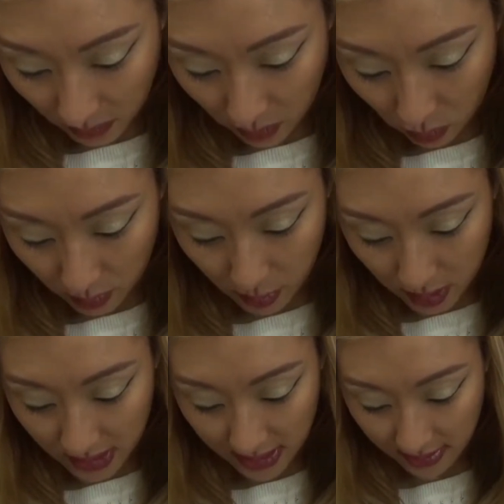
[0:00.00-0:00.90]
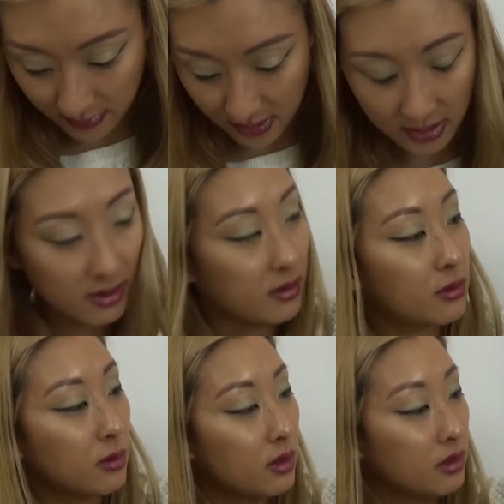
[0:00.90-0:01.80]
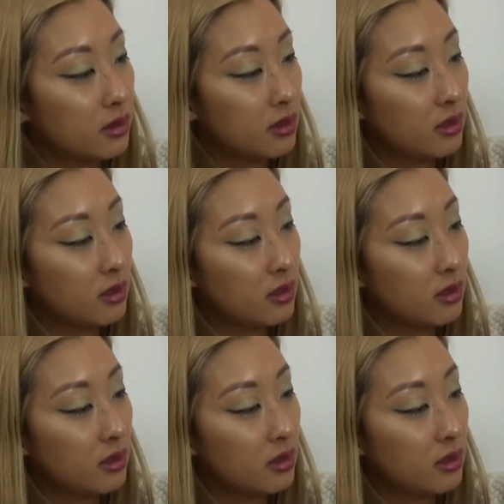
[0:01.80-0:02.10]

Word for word: one more time into this one